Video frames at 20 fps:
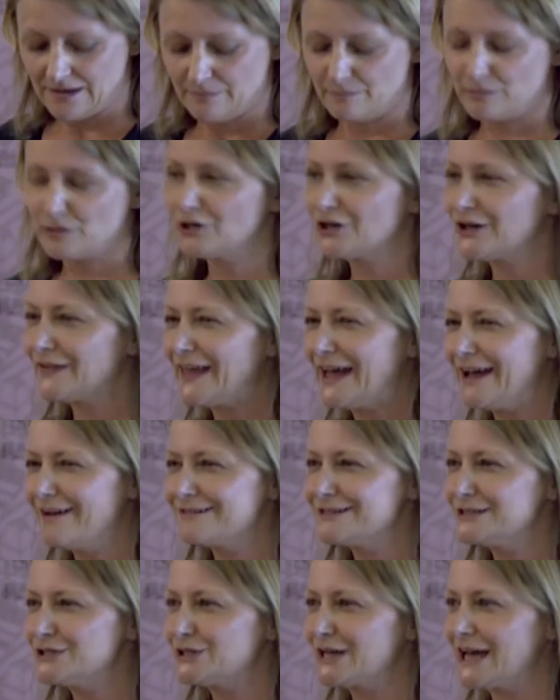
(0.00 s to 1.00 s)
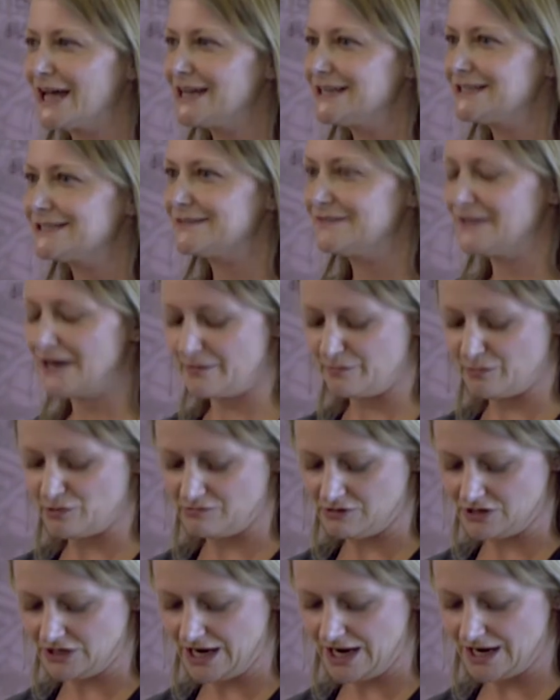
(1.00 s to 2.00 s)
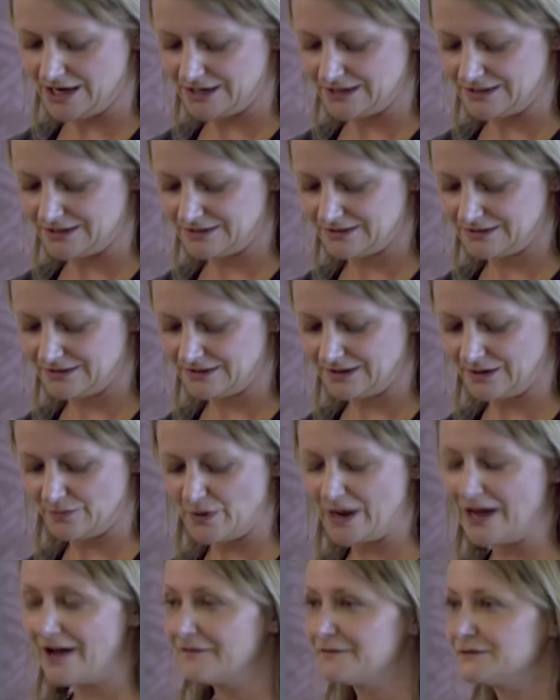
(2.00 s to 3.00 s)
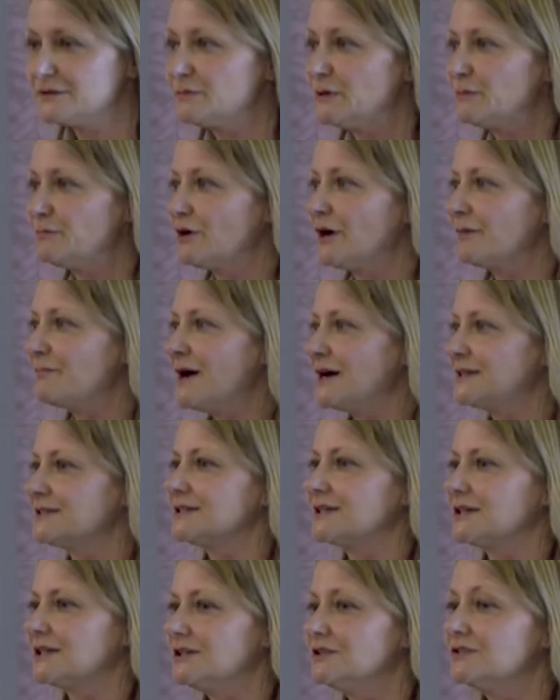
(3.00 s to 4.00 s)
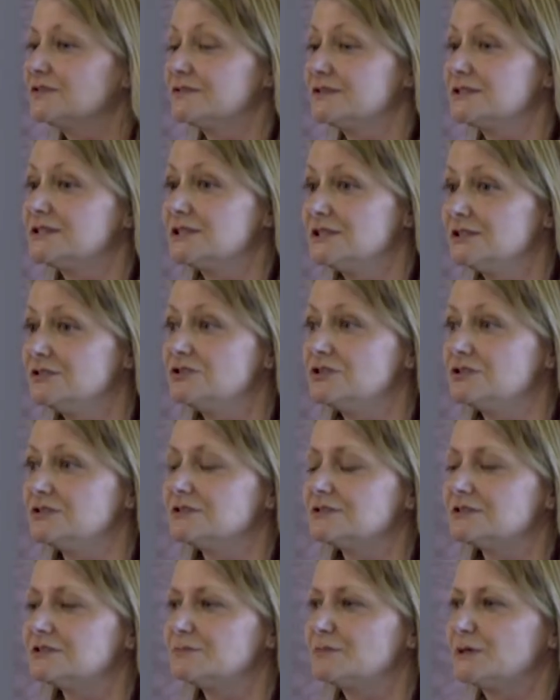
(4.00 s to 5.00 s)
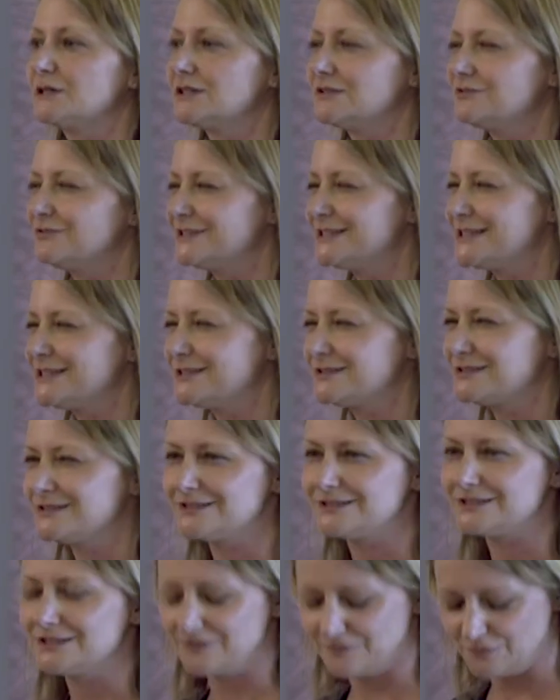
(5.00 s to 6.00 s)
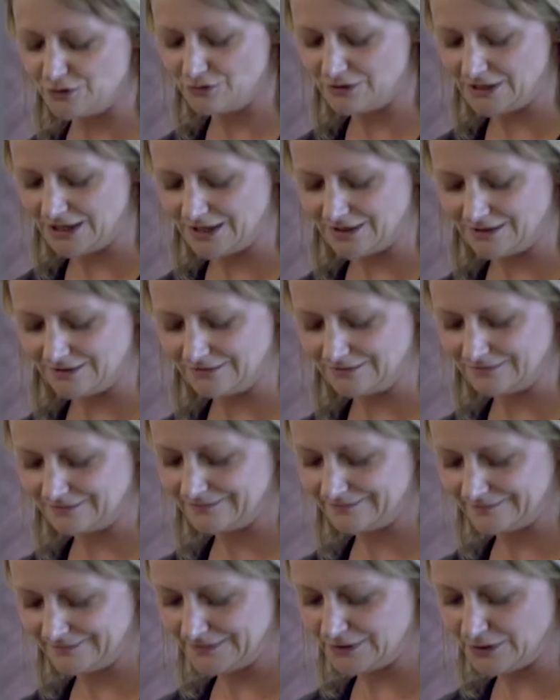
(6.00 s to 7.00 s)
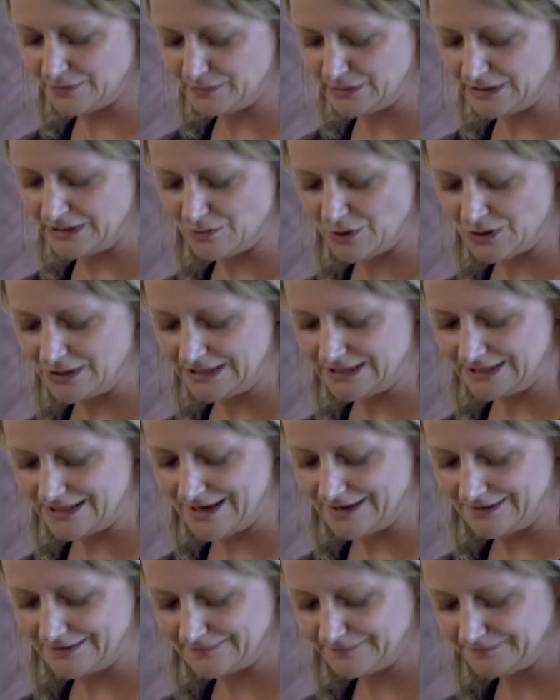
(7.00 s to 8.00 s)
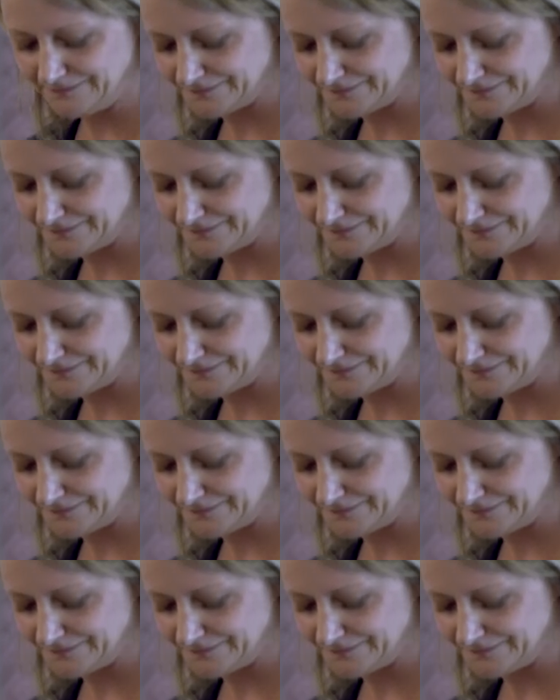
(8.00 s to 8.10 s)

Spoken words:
But look at the heritage gains of that project. And we have to be pragmatic and look for solutions because resistance is futile, somebody once said.